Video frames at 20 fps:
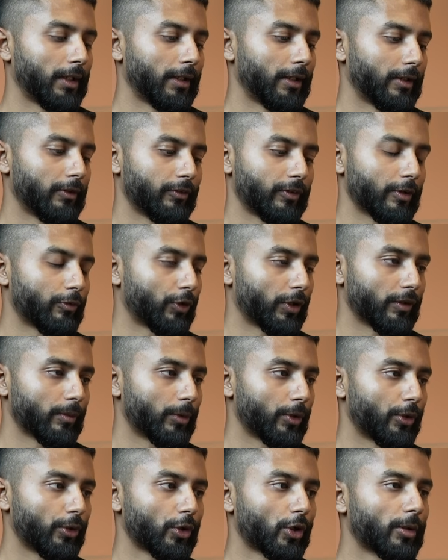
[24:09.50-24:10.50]
say for example,
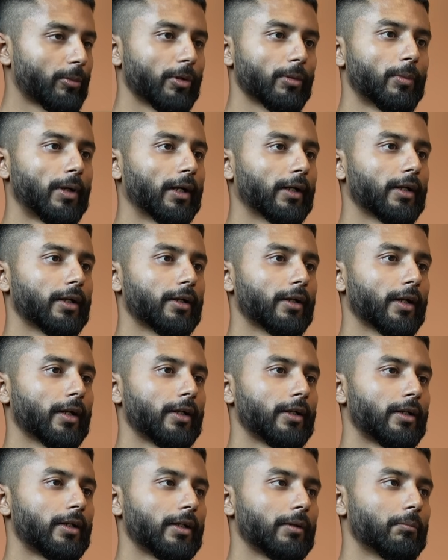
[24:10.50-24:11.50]
when you talk about market,
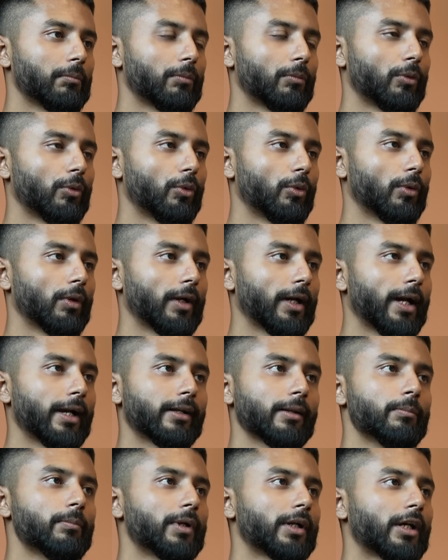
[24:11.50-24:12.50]
right?
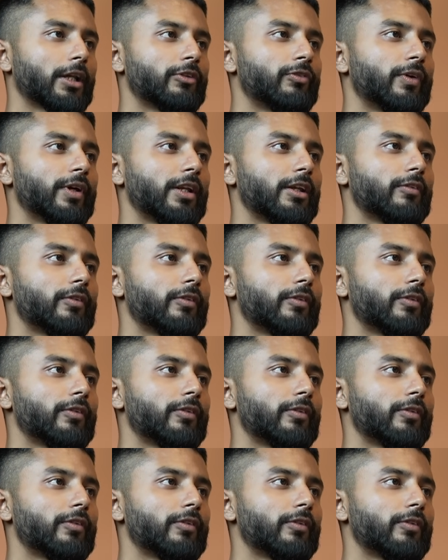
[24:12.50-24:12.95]
Atomberg has very,